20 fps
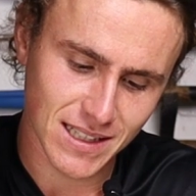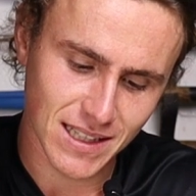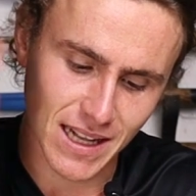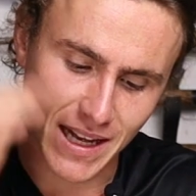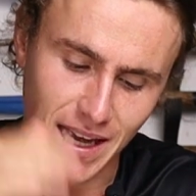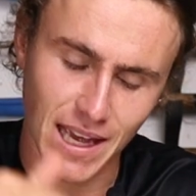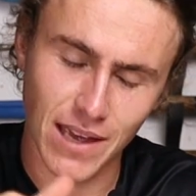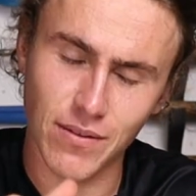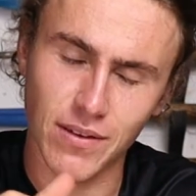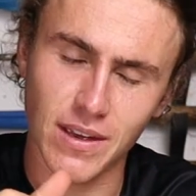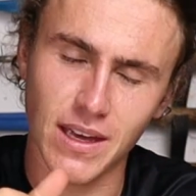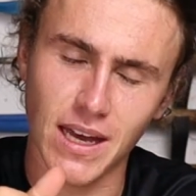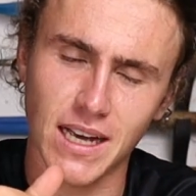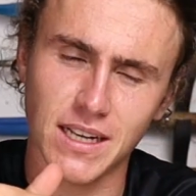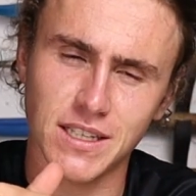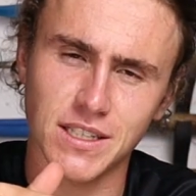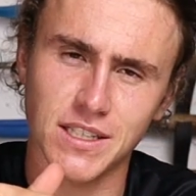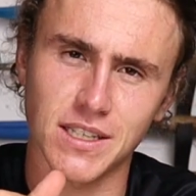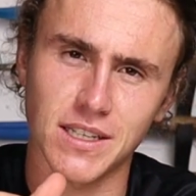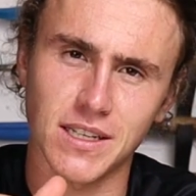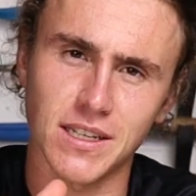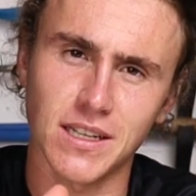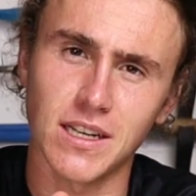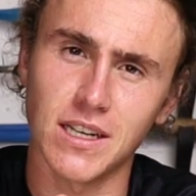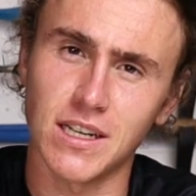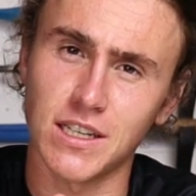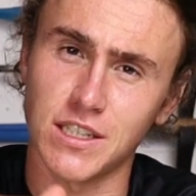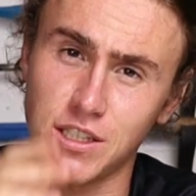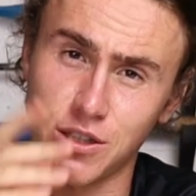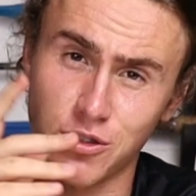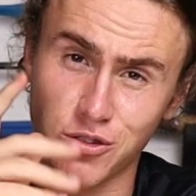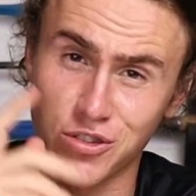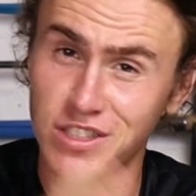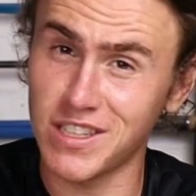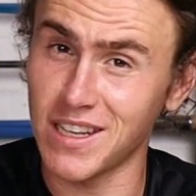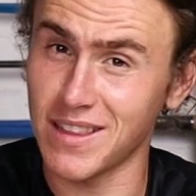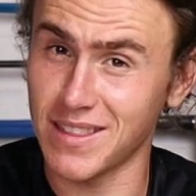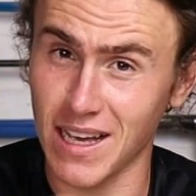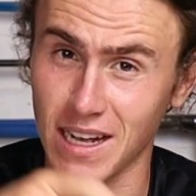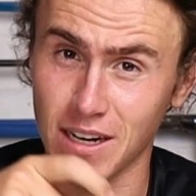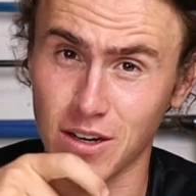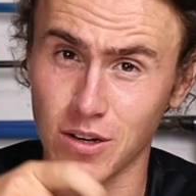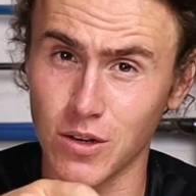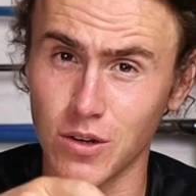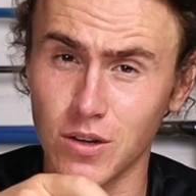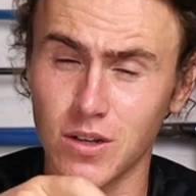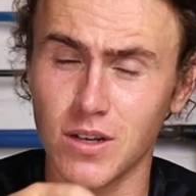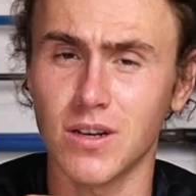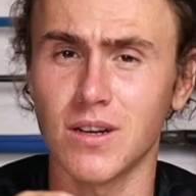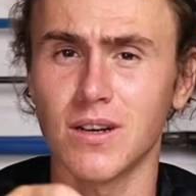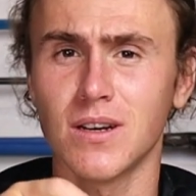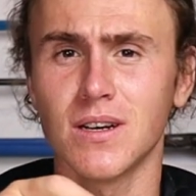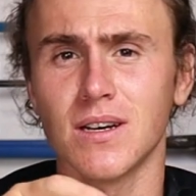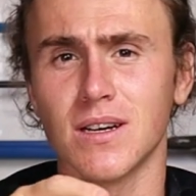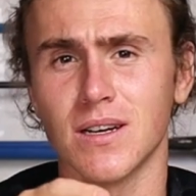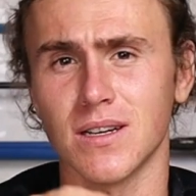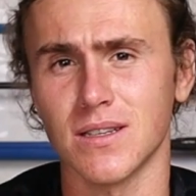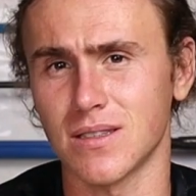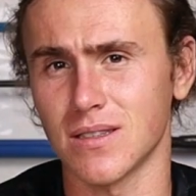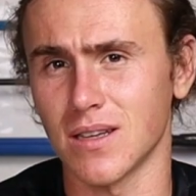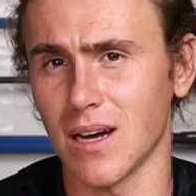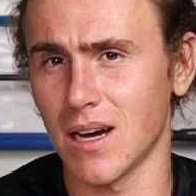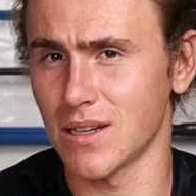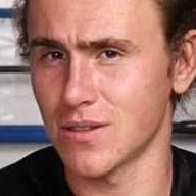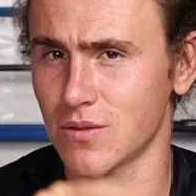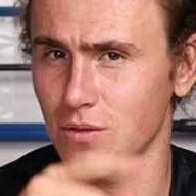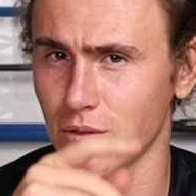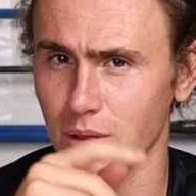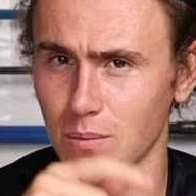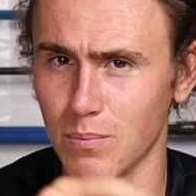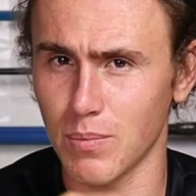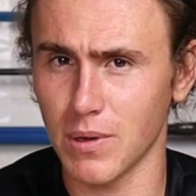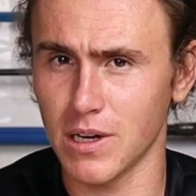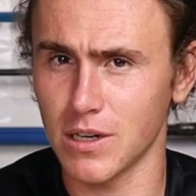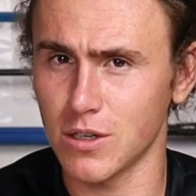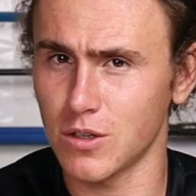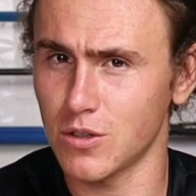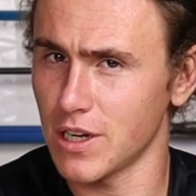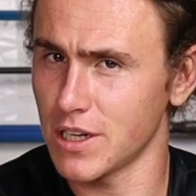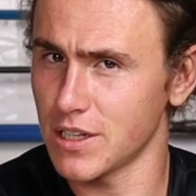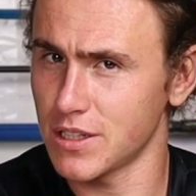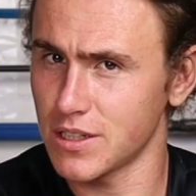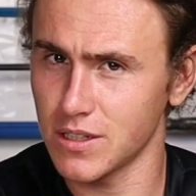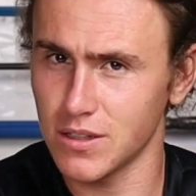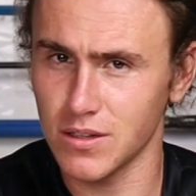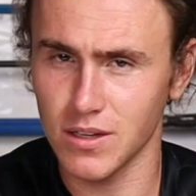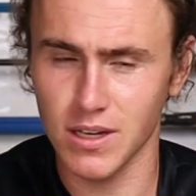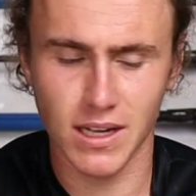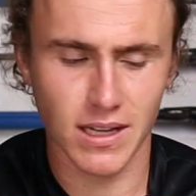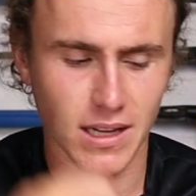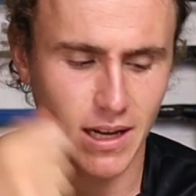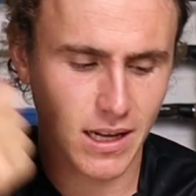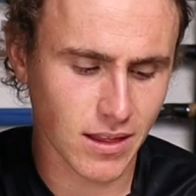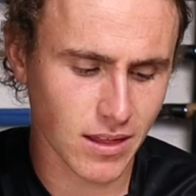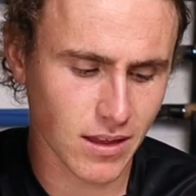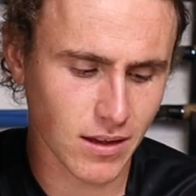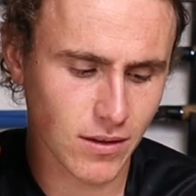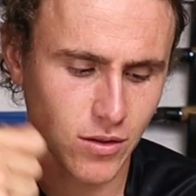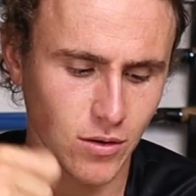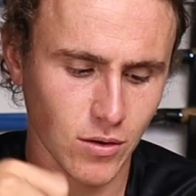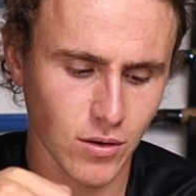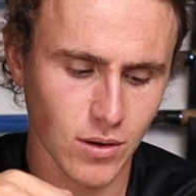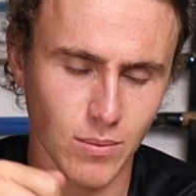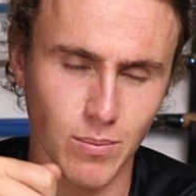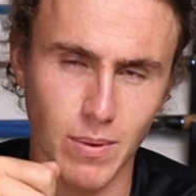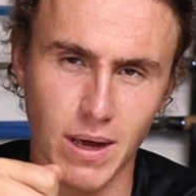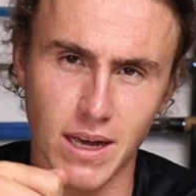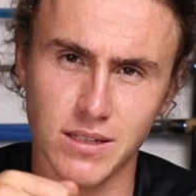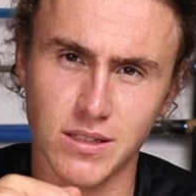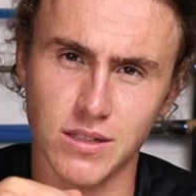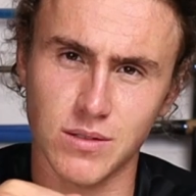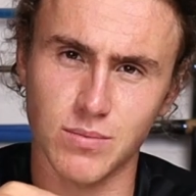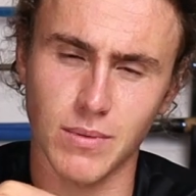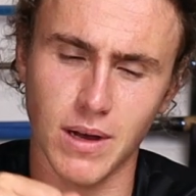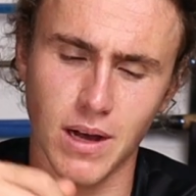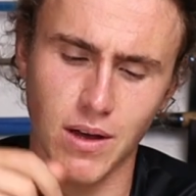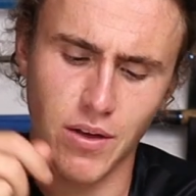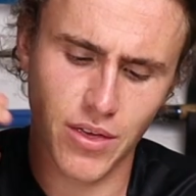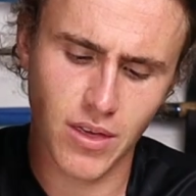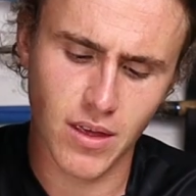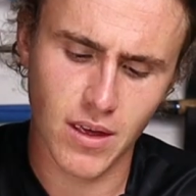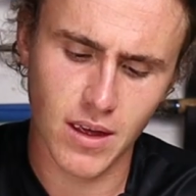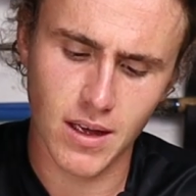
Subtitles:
heavy action to set that hook. It's nice for the penetration to get that thing through the bass's mouth.